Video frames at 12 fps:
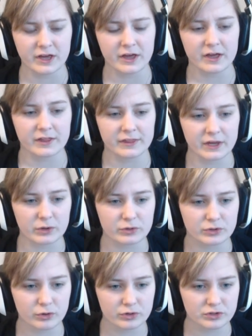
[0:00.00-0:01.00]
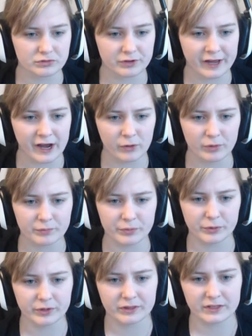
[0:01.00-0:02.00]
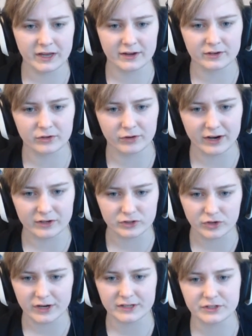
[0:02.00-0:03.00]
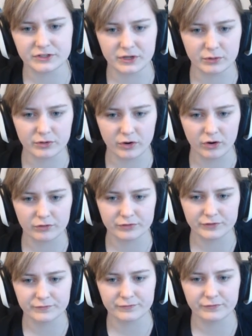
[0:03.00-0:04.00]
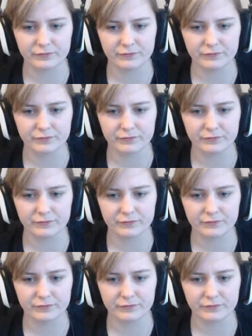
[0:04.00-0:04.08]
They talked of how when building the underground trains they would often